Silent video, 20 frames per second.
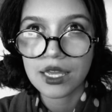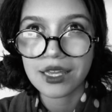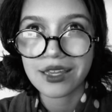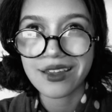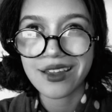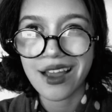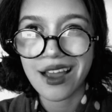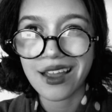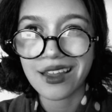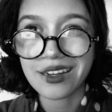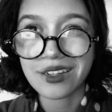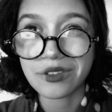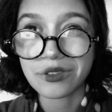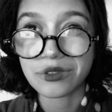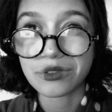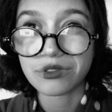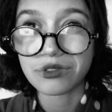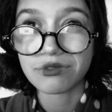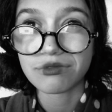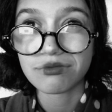he kind
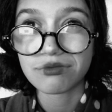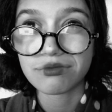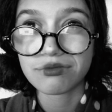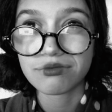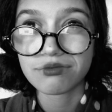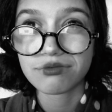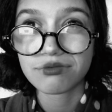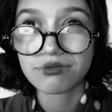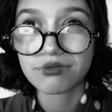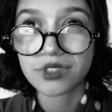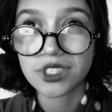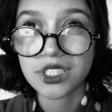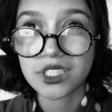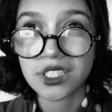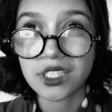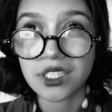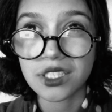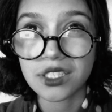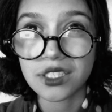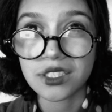of
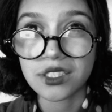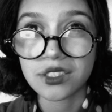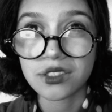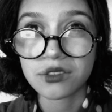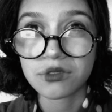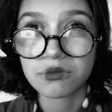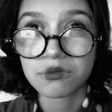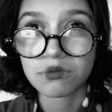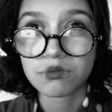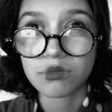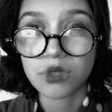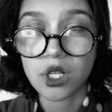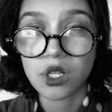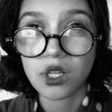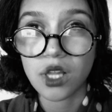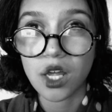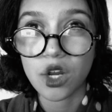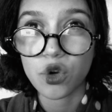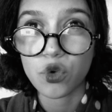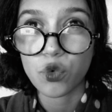sees a
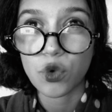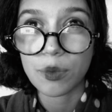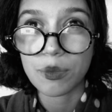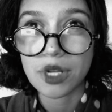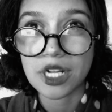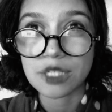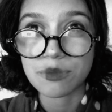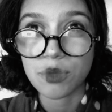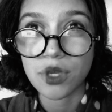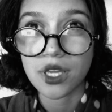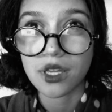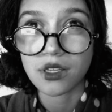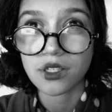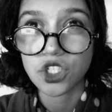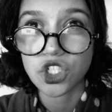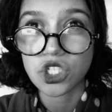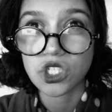lot of women as being